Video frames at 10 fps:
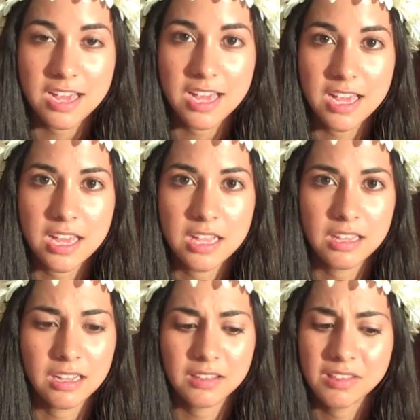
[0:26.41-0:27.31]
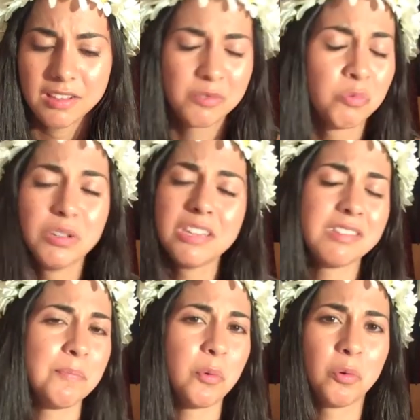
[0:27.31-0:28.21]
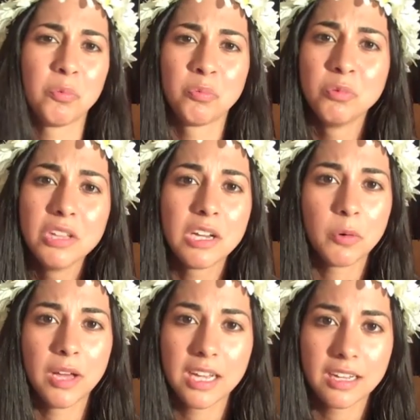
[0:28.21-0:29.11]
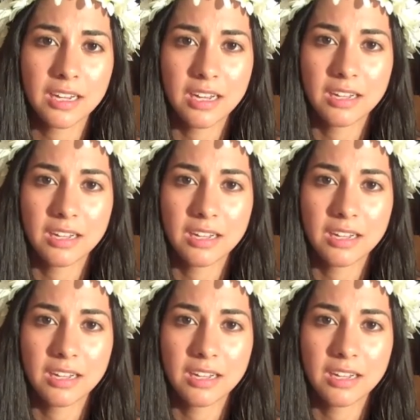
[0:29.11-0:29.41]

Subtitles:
And it's really simple, really quick.